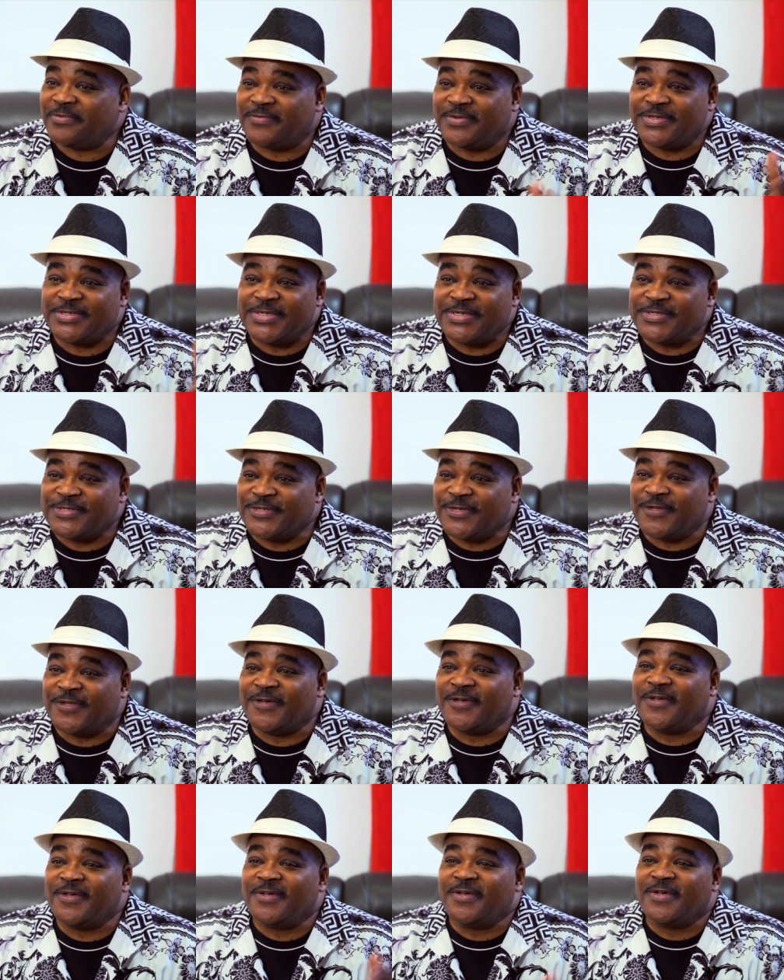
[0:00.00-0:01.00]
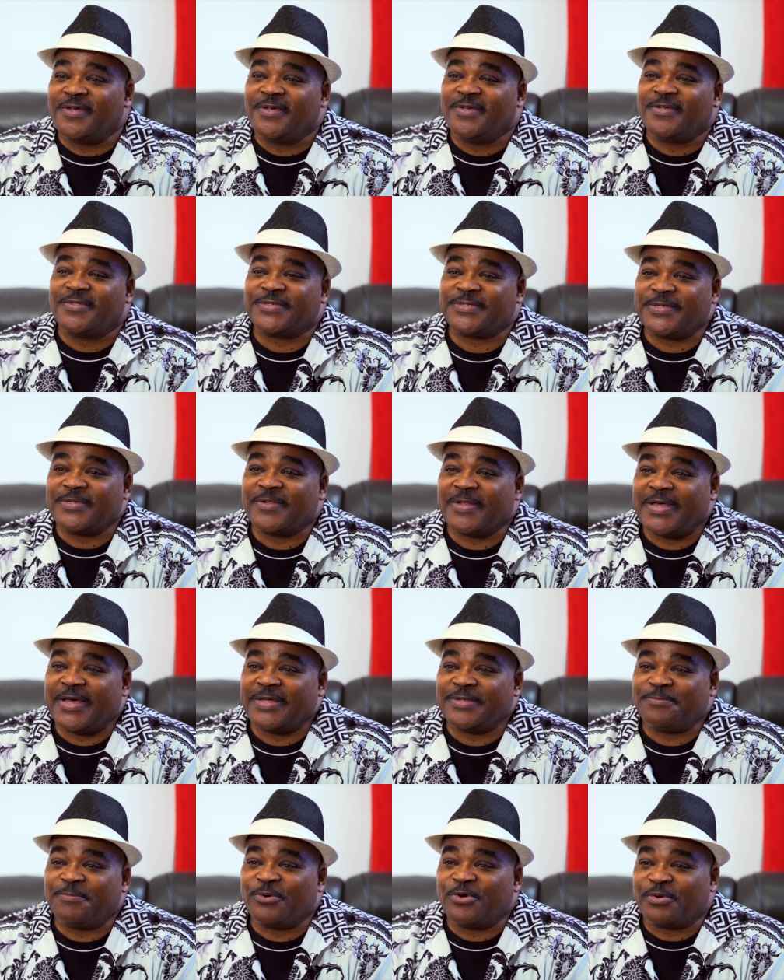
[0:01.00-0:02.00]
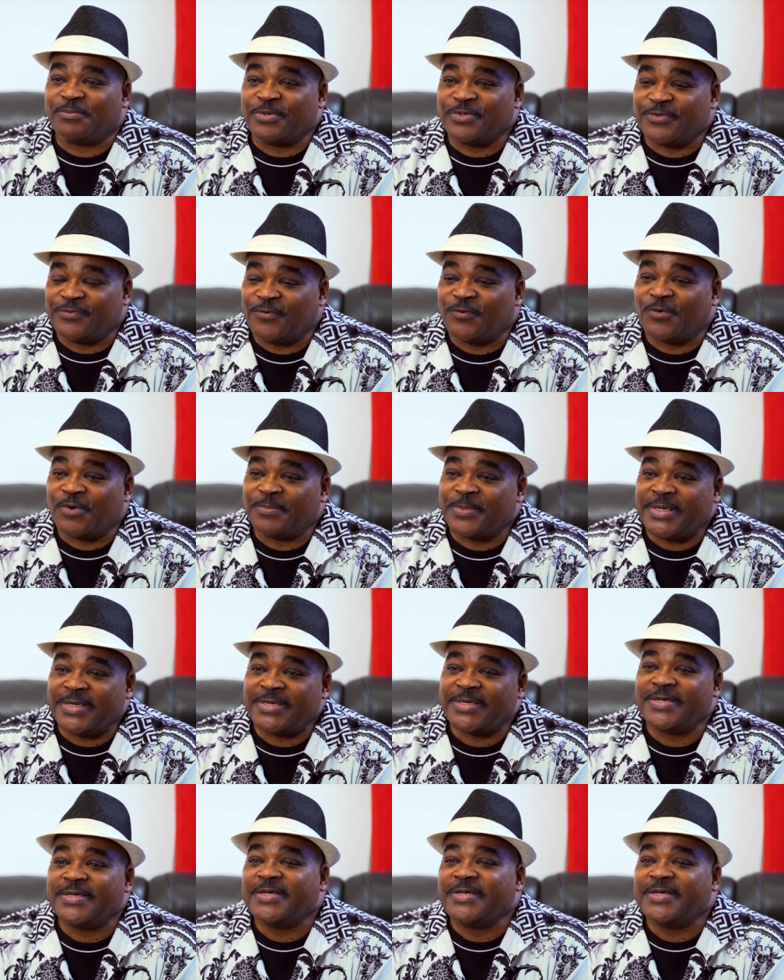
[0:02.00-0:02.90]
physician still has purpose for me.